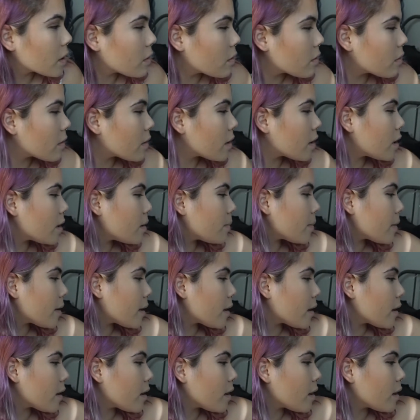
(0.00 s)
gonna grab
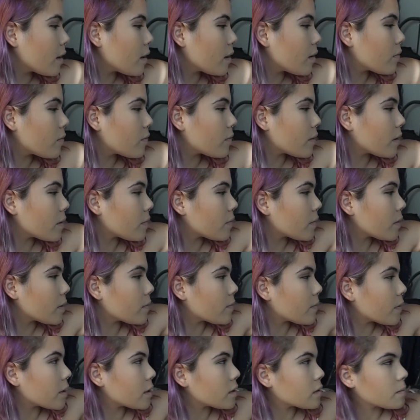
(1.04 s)
a fluffy
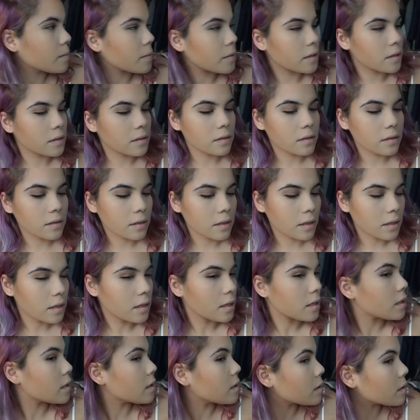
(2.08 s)
face brush
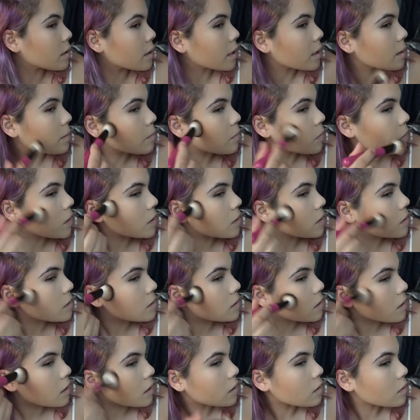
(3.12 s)
and like blend
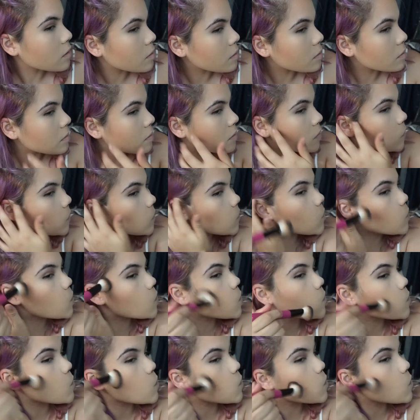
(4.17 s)
this out.
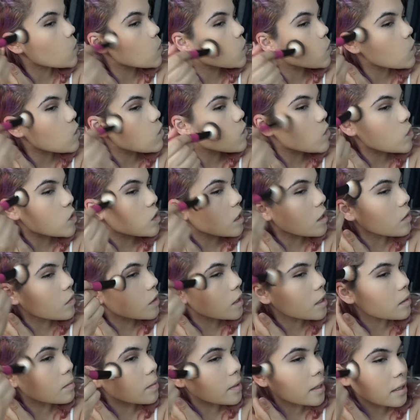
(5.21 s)
It's not
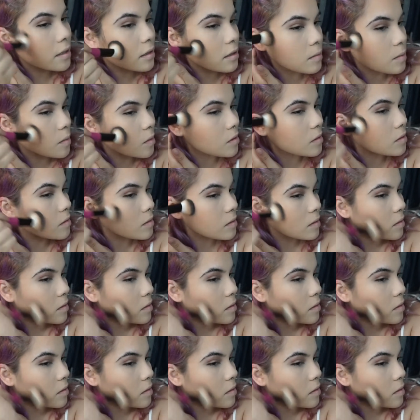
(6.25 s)
really blendable.